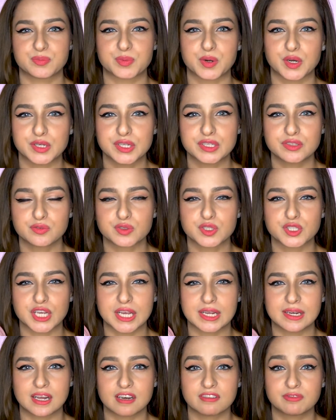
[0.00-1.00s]
product which
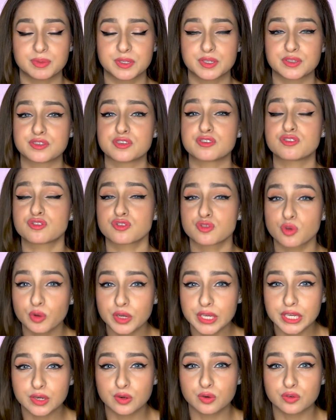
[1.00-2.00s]
I love because it's so
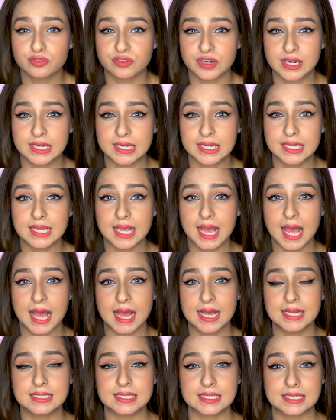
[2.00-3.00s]
eco-friendly,
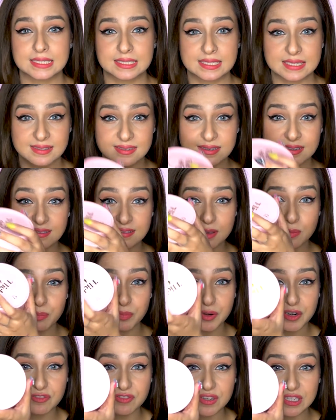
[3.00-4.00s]
and this is a
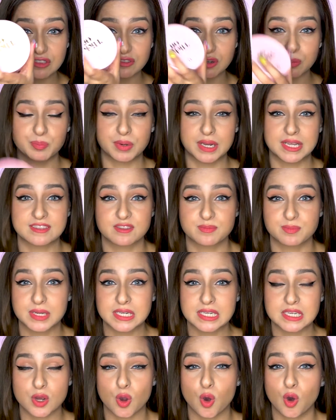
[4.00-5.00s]
perfect
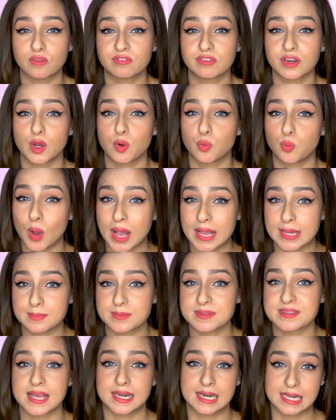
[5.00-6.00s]
replacement of
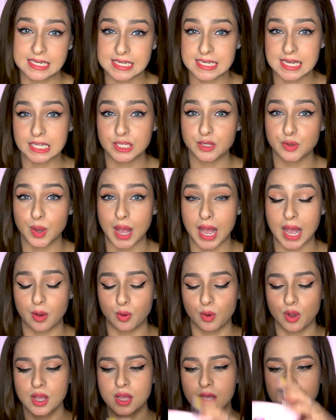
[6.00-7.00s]
wipes, and I'll tell you
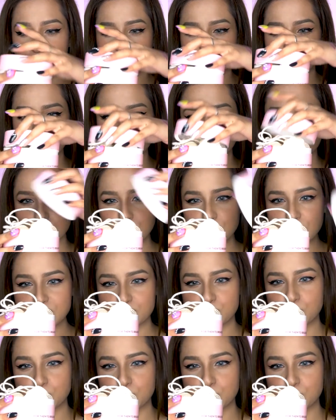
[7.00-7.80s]
how. Because from this